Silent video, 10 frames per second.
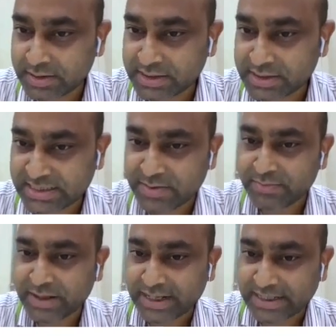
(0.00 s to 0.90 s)

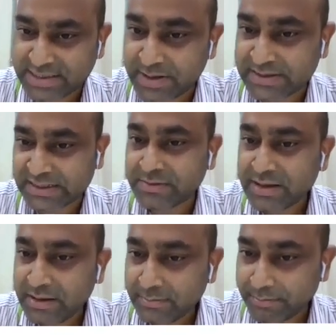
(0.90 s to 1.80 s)
transmembrane asymmetry
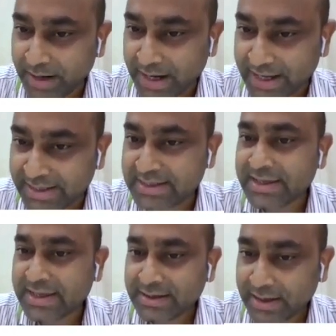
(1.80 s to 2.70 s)
by
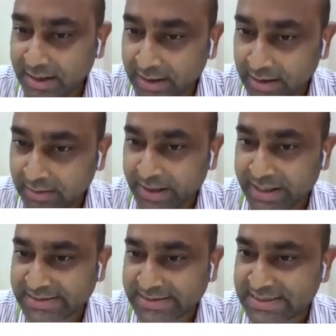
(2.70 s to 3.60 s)

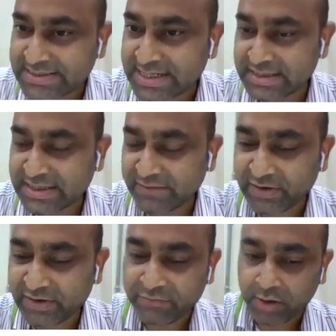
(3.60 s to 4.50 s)
assisting in the
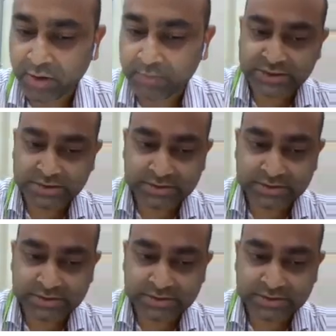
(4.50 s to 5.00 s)
flip-flop motion.